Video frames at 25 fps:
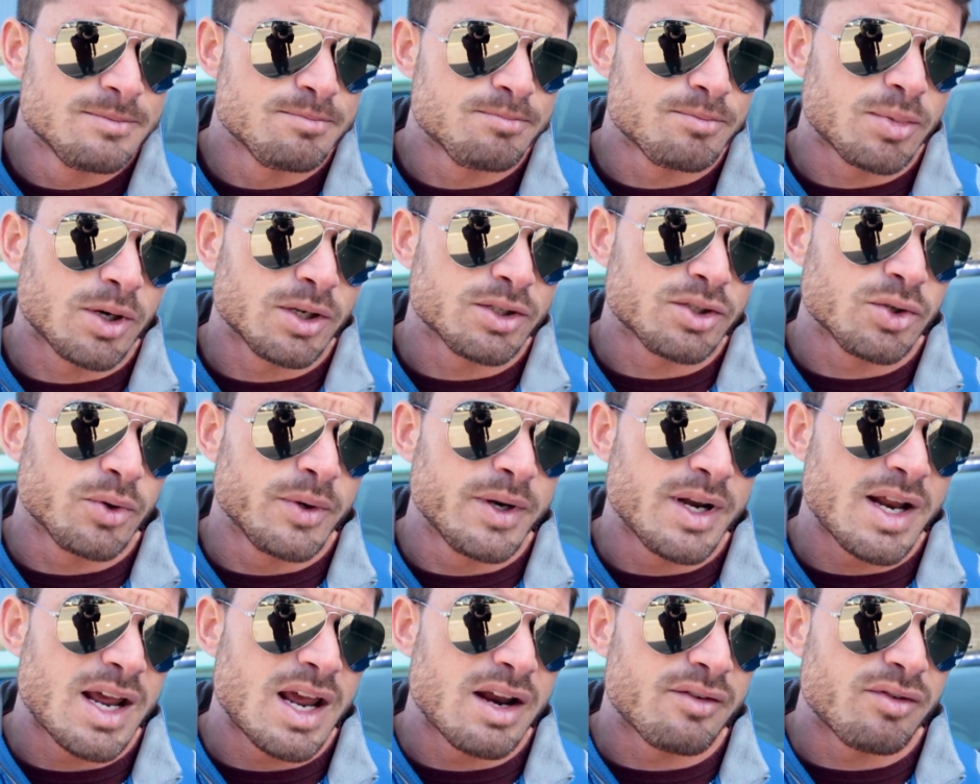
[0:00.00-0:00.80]
by
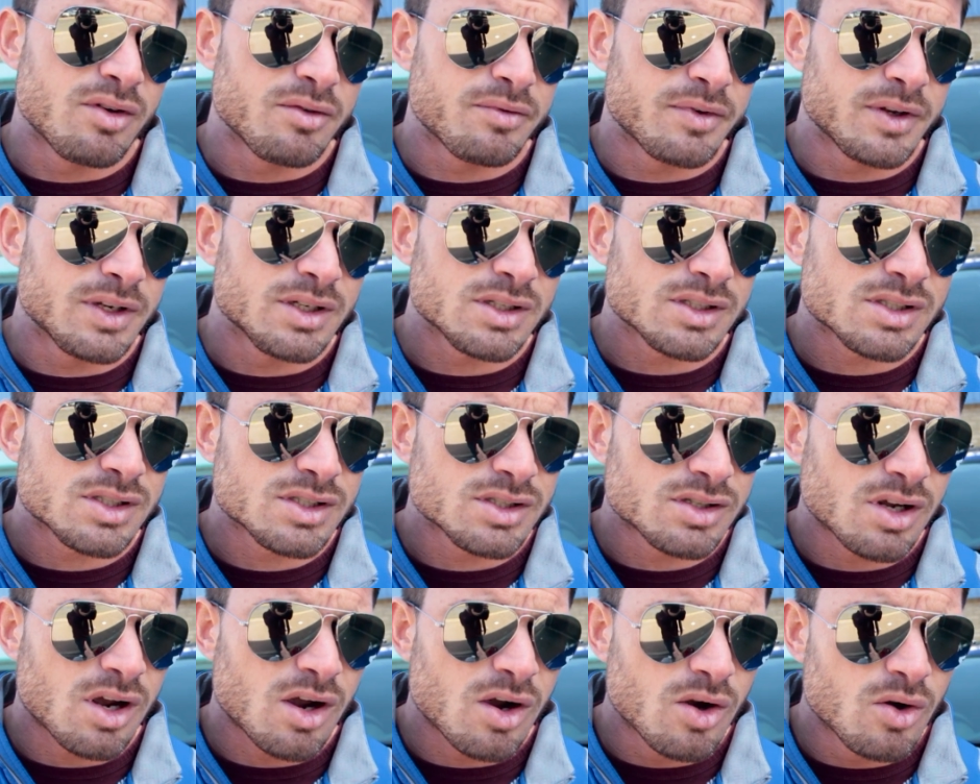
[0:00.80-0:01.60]
doing everything
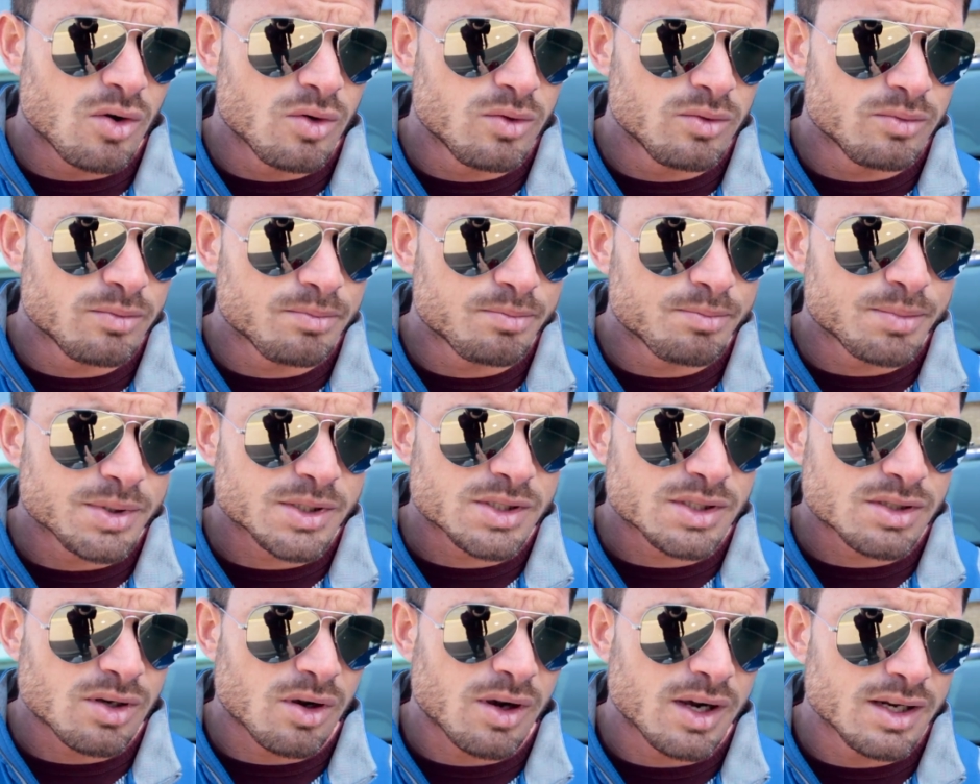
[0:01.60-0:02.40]
so
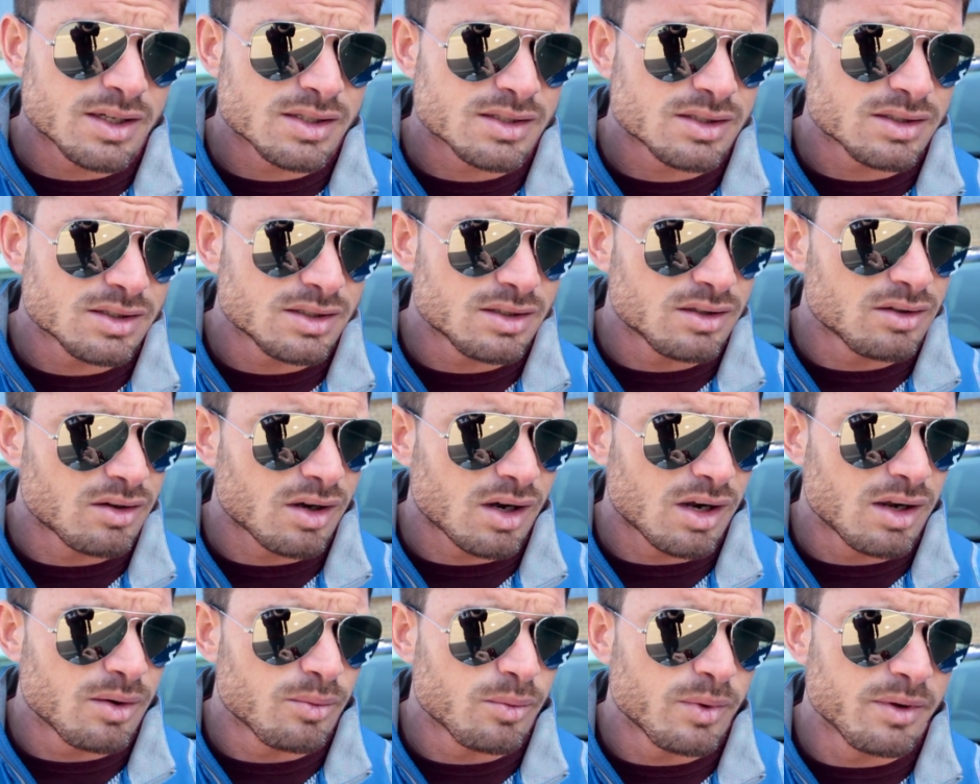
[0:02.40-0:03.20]
precise,
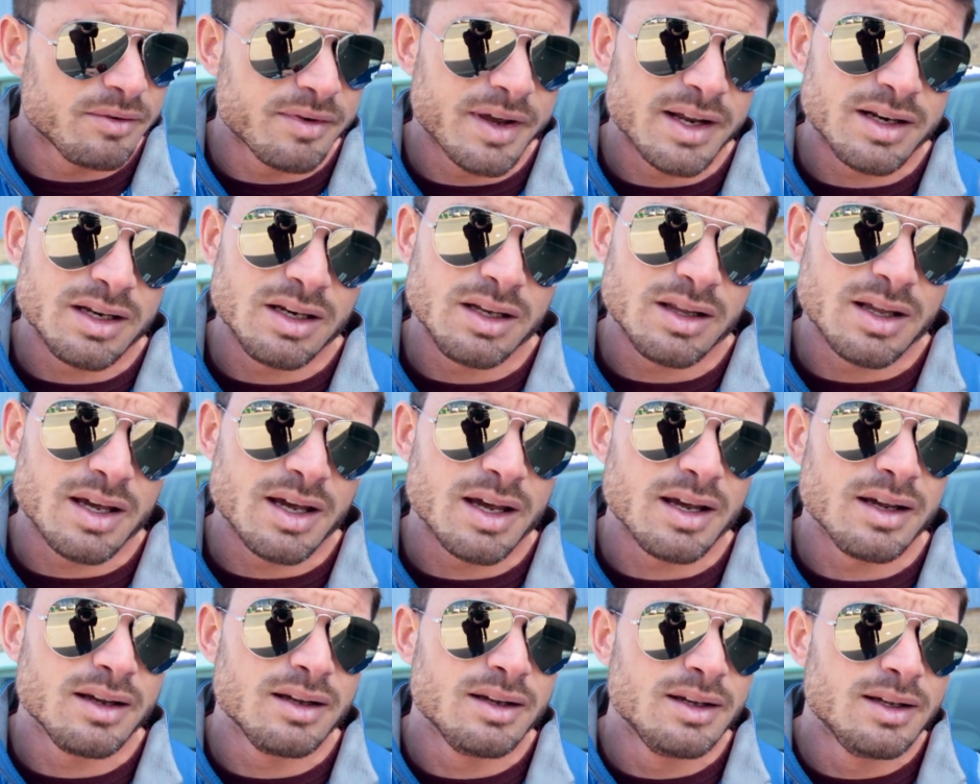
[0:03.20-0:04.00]
like with Eddie
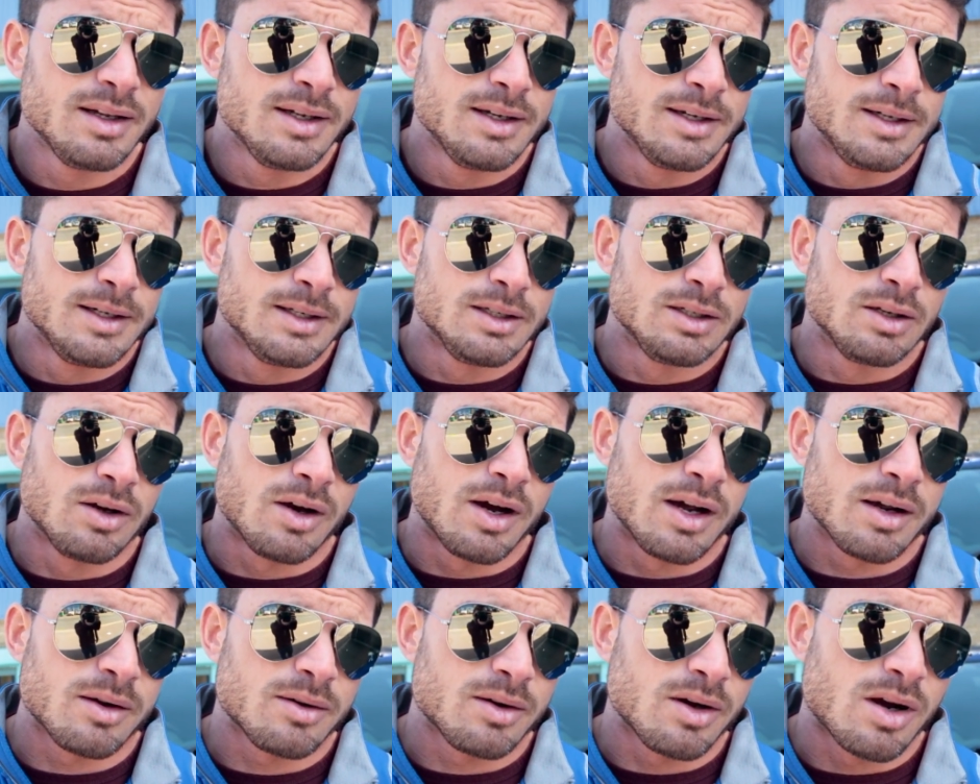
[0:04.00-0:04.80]
there,
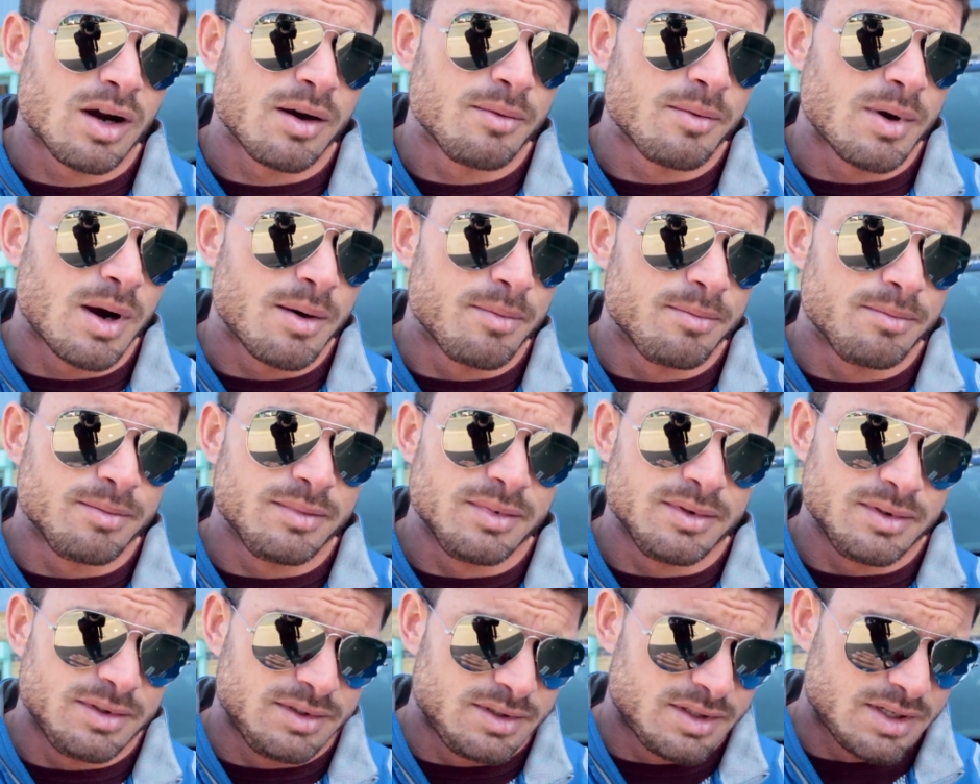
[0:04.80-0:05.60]
like
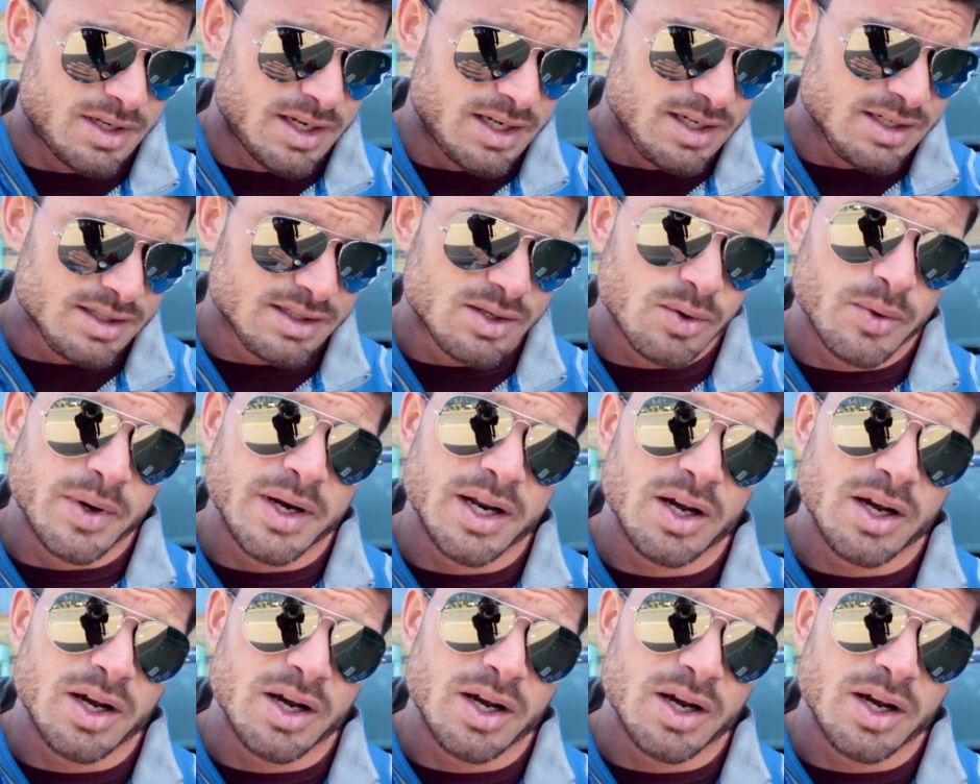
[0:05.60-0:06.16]
he's doing